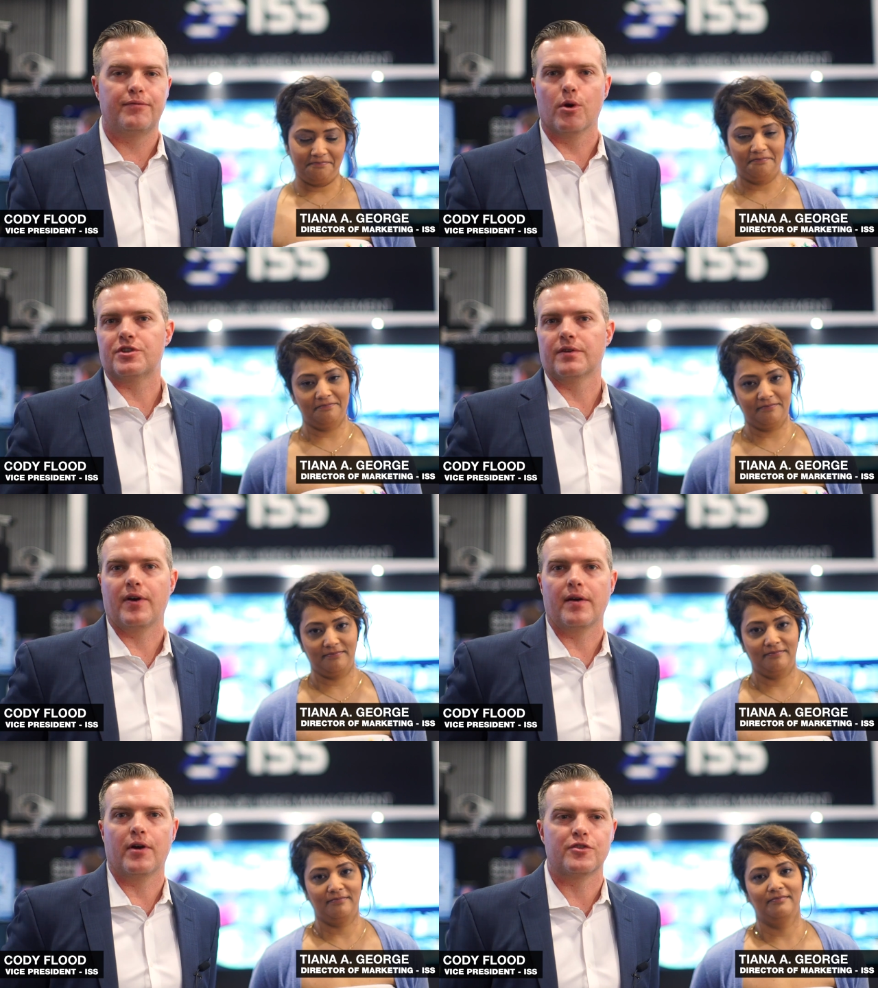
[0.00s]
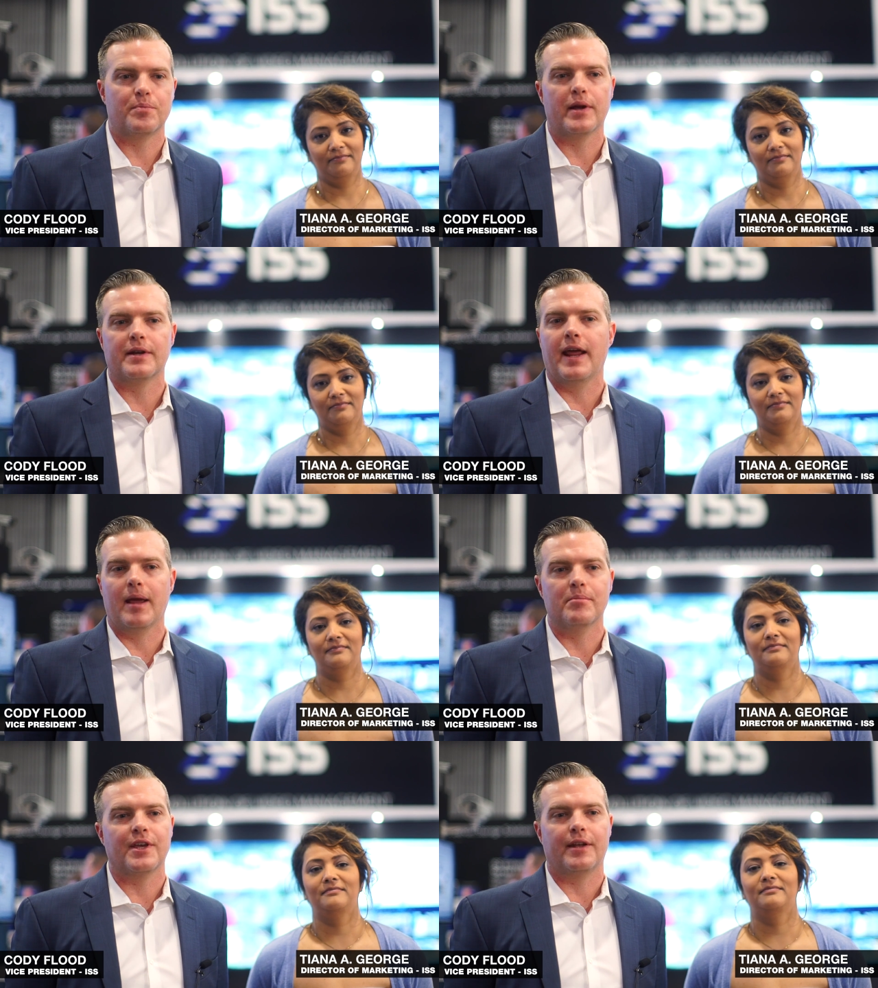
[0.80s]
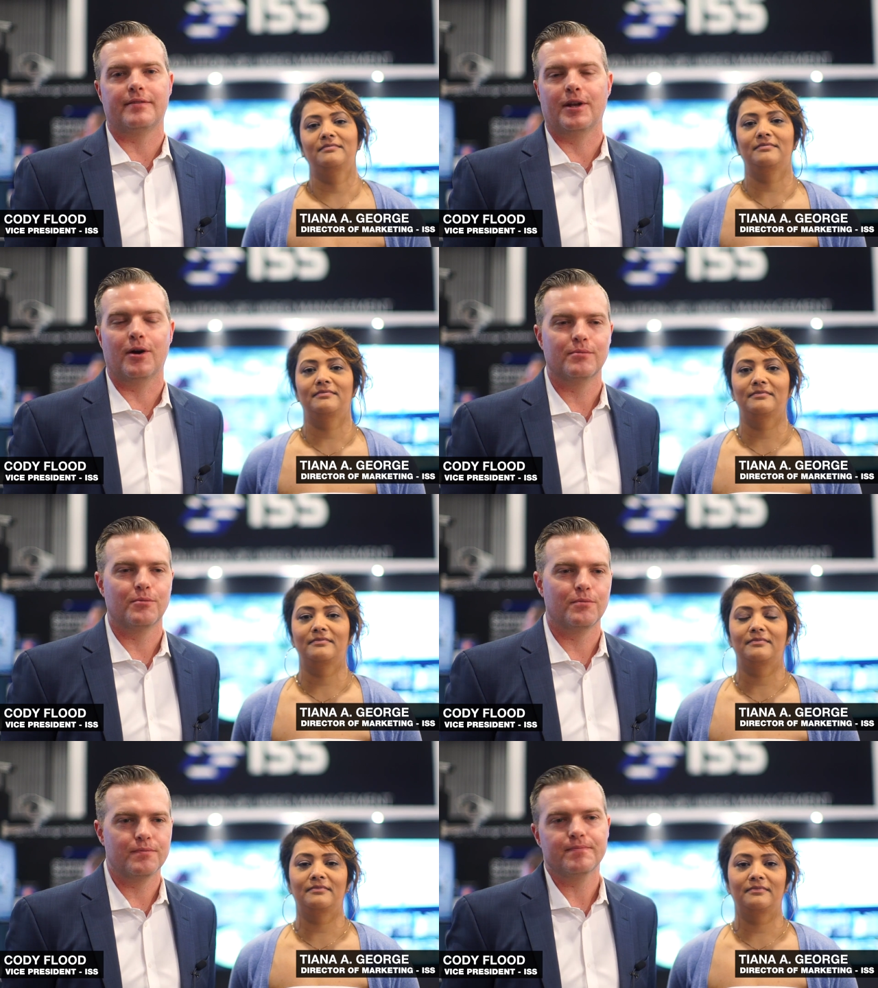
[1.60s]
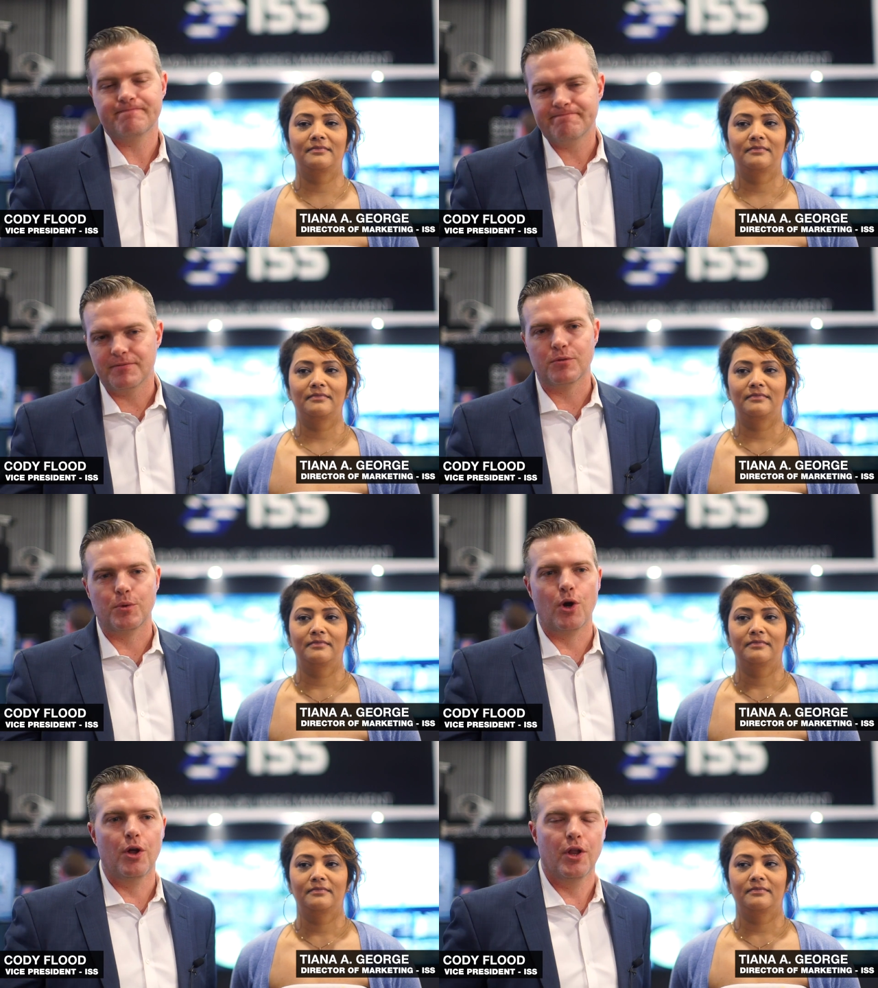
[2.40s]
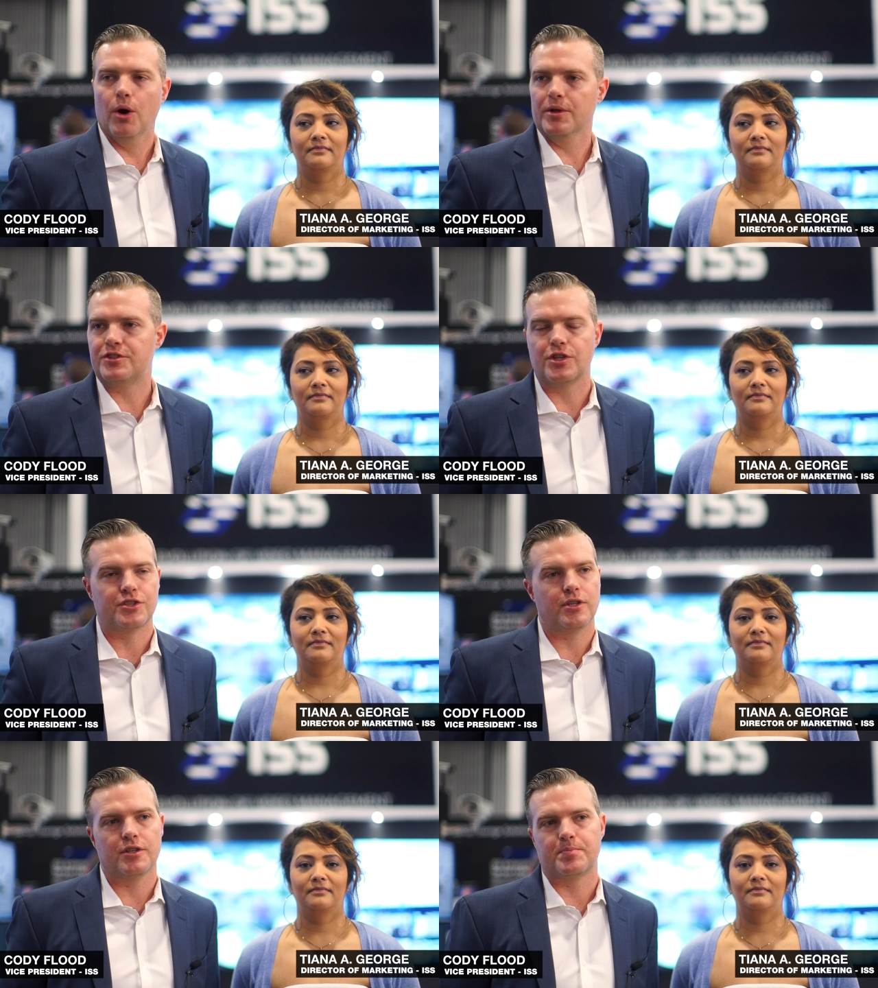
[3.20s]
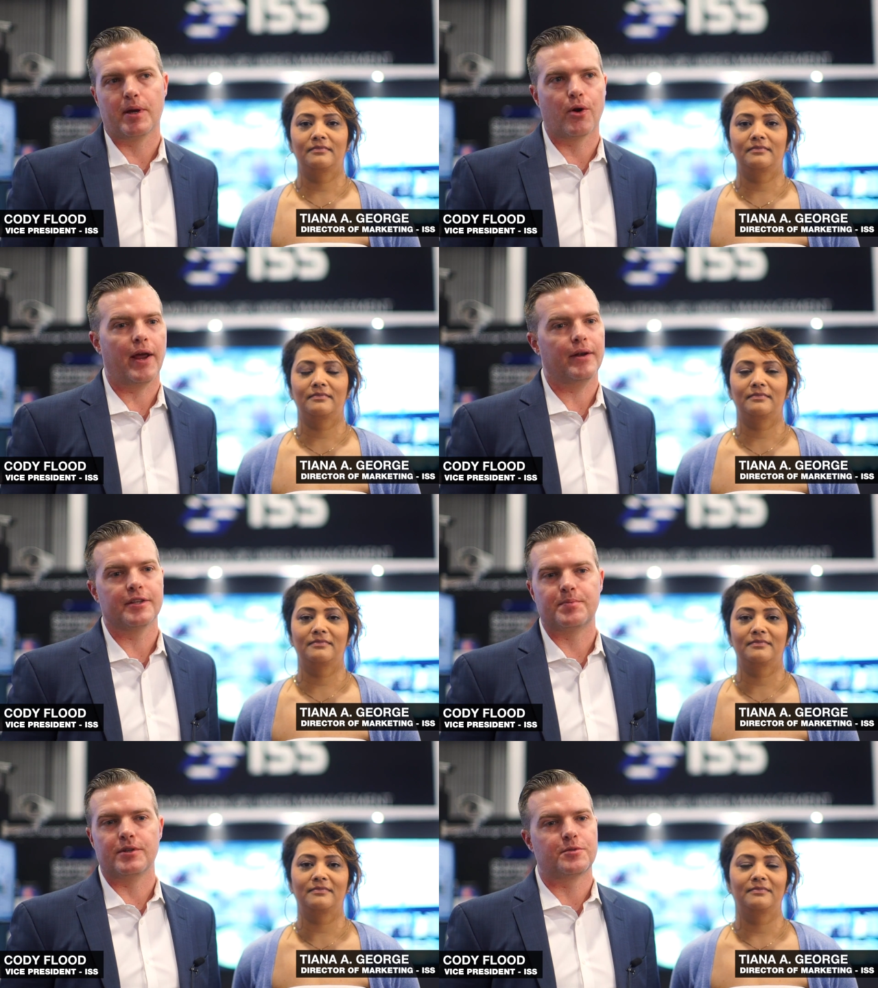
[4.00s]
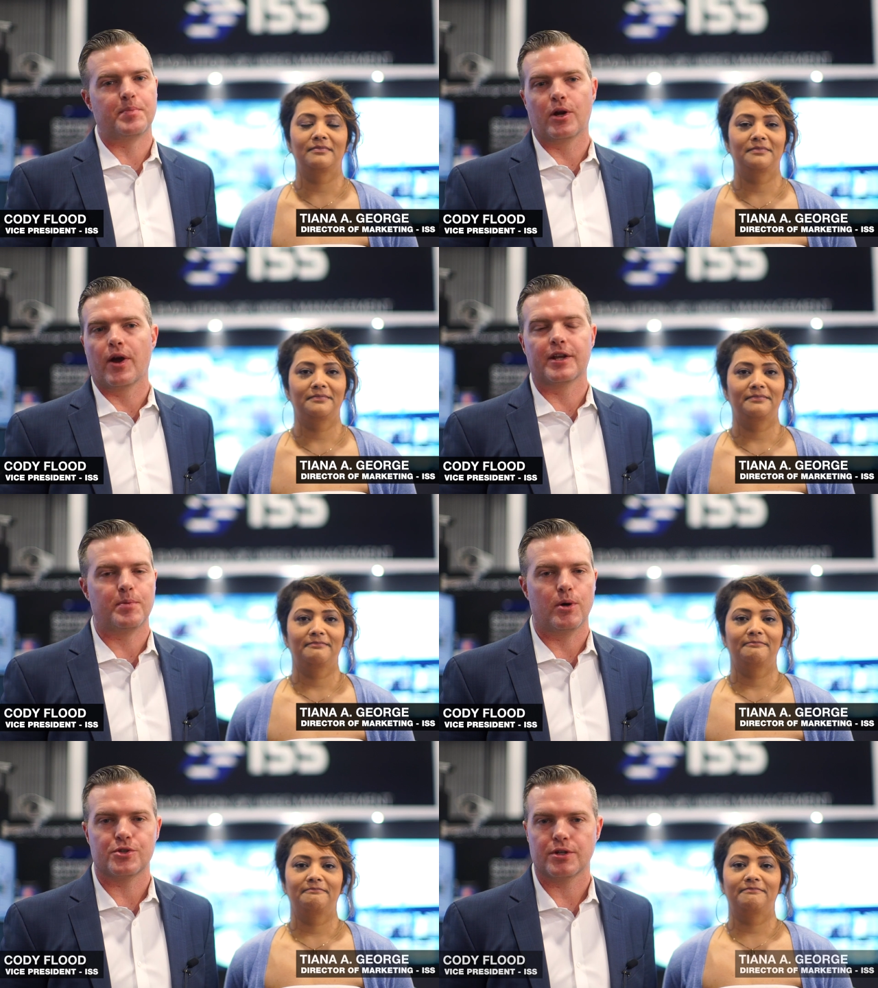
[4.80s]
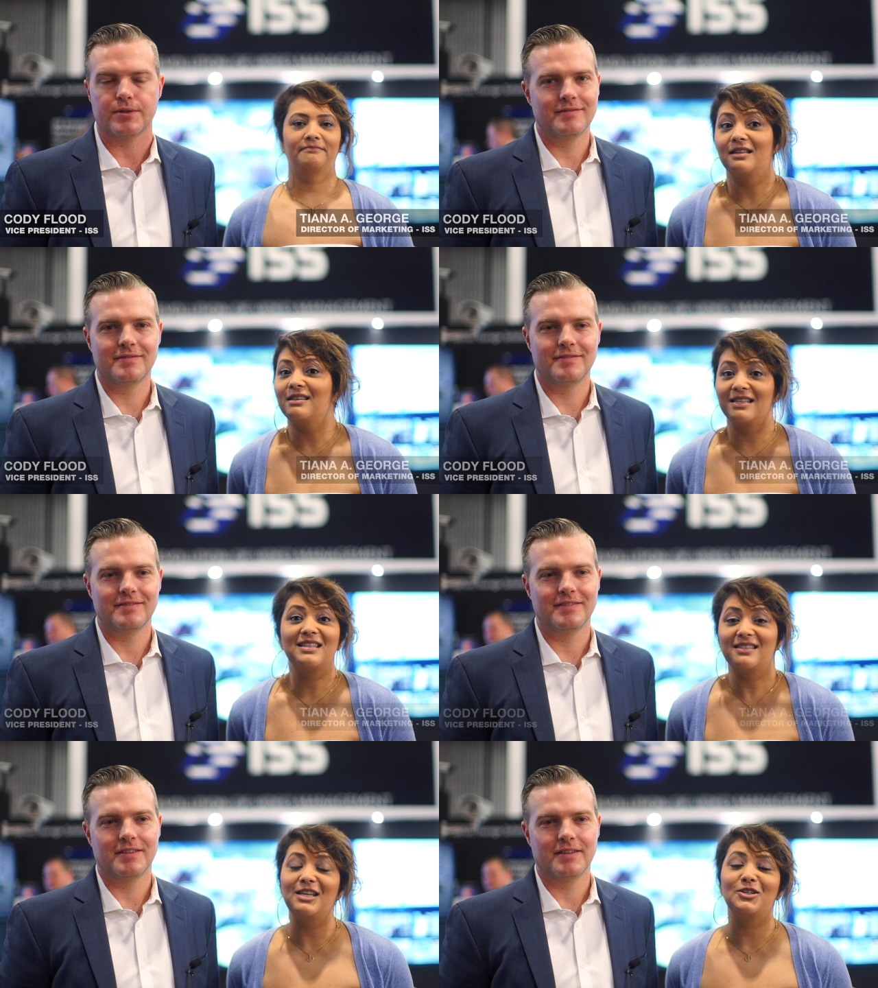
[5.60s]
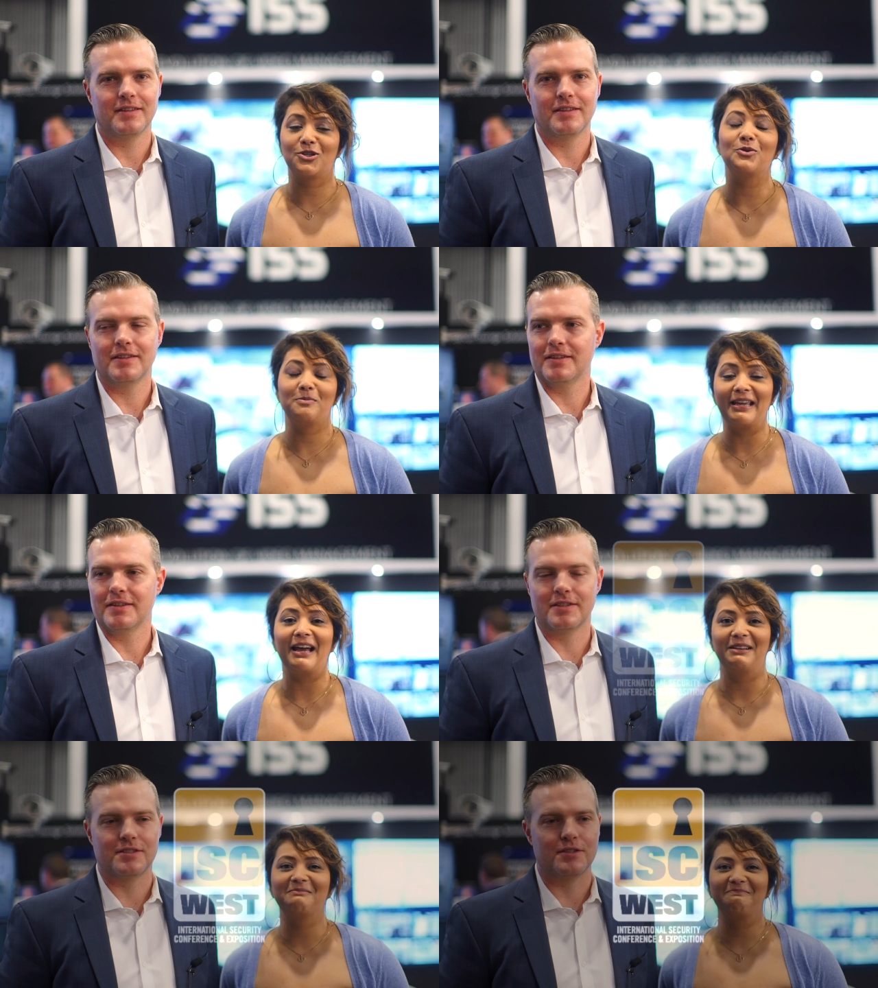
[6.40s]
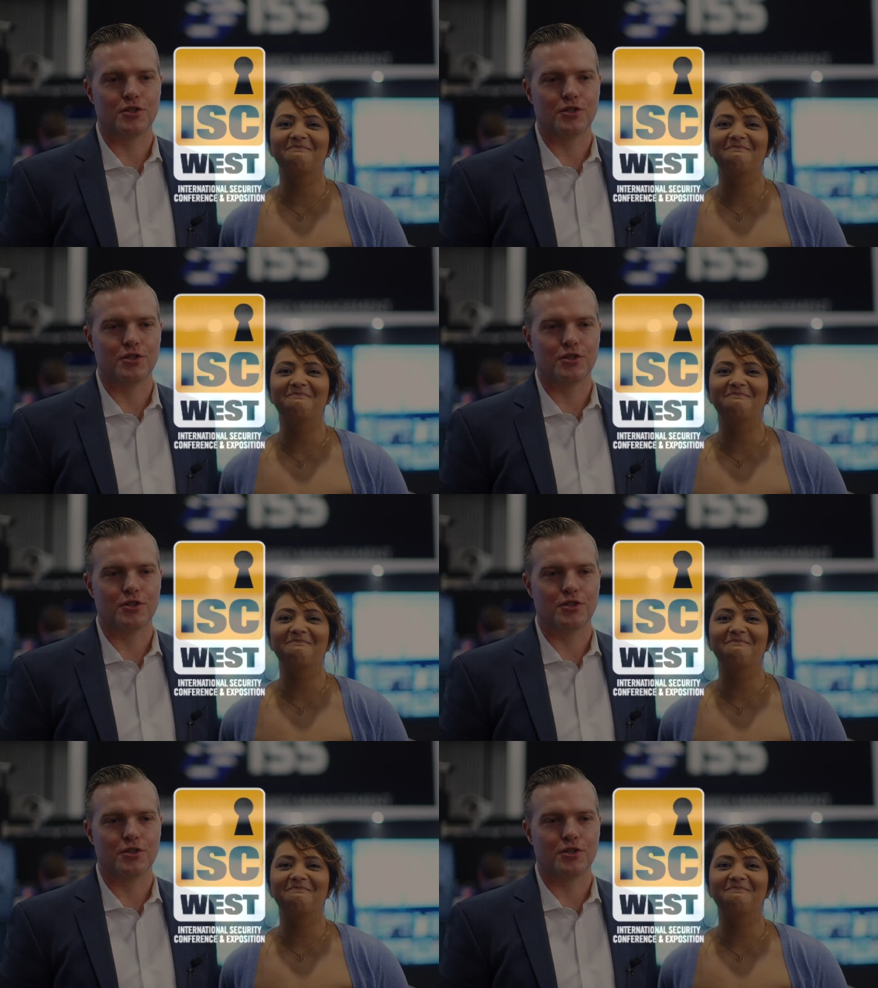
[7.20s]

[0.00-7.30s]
Speaker 1: Fortune 500, big names that you know we all know. It's just, it's been great. It's been just been great exposure.
Speaker 2: And this is the show to be at. This
Speaker 1: is